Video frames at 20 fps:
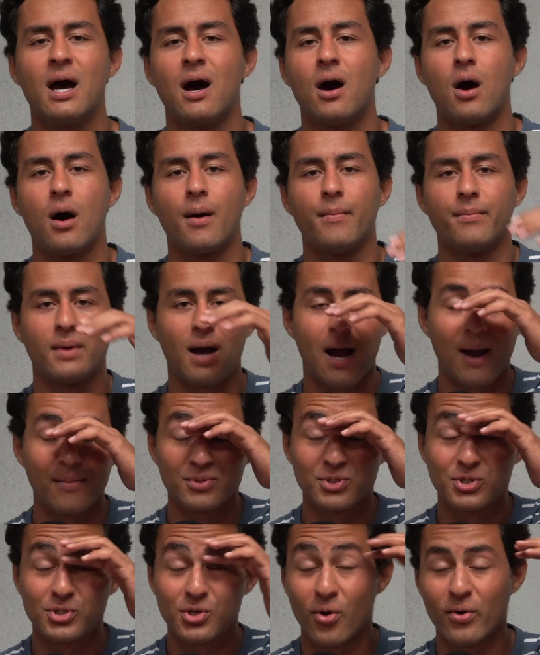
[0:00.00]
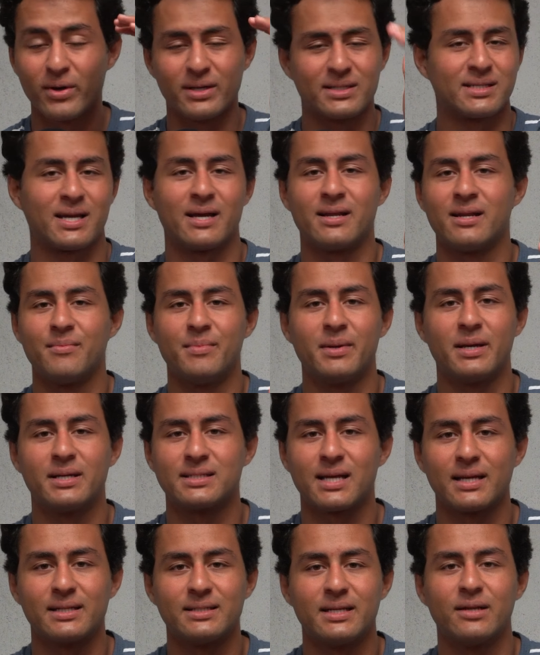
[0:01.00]
Um, I'm so excited because
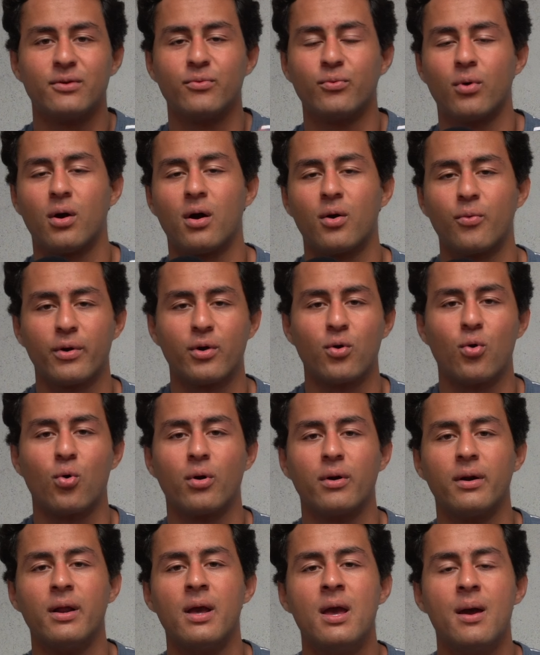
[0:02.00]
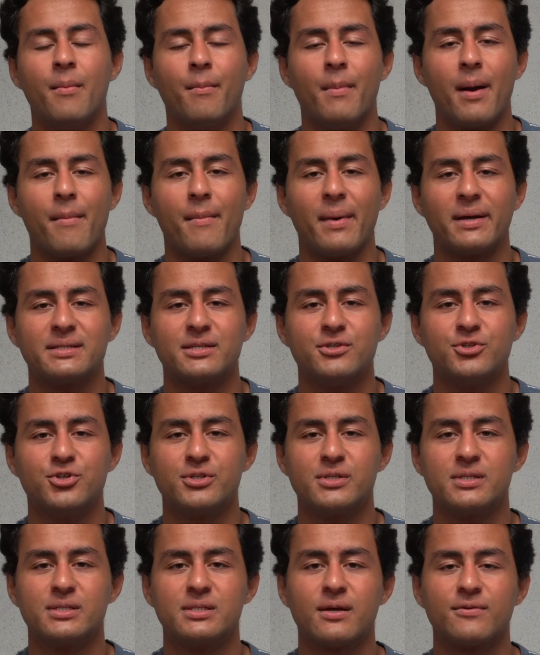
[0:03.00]
I did uh, record my
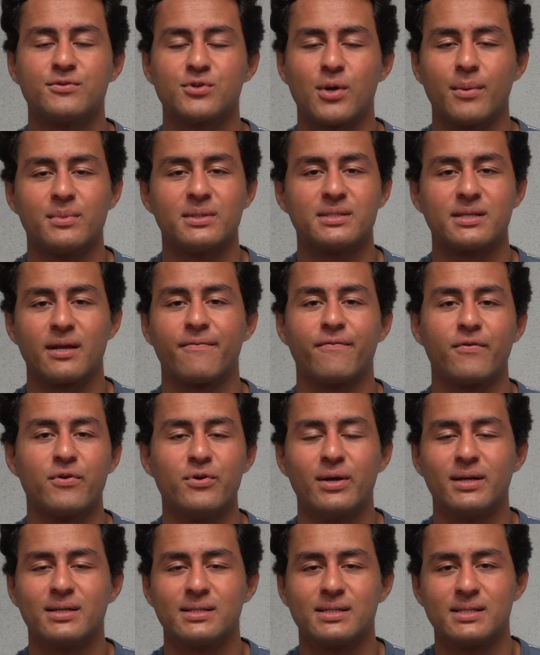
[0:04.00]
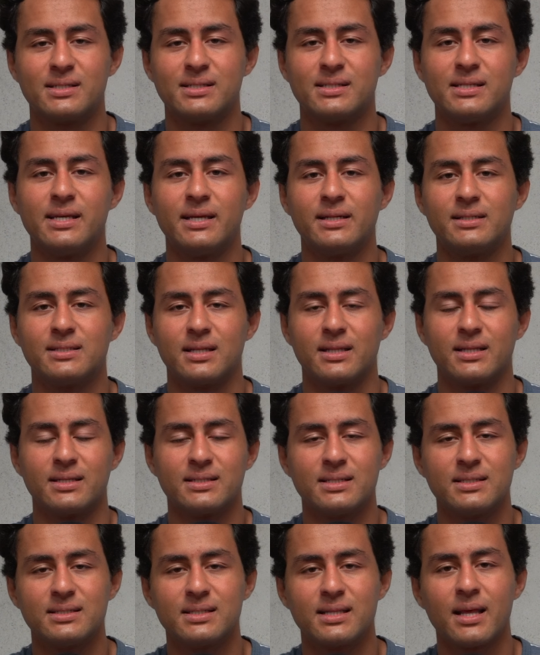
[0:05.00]
messages and stuff, so I'm excited for you guys to see and to
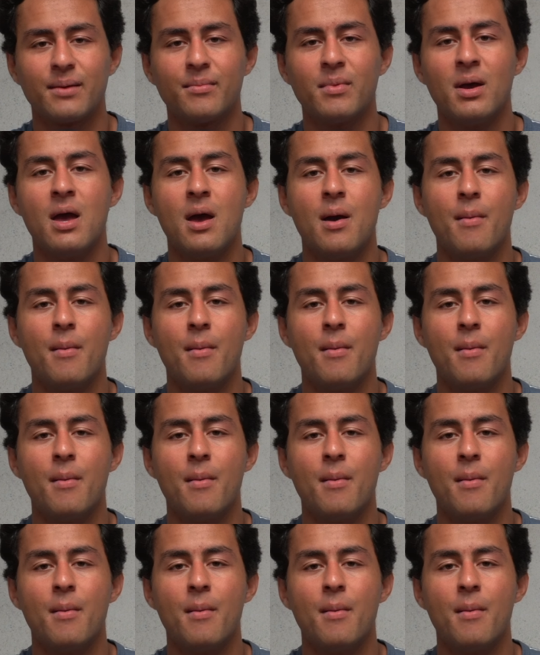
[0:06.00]
listen to them.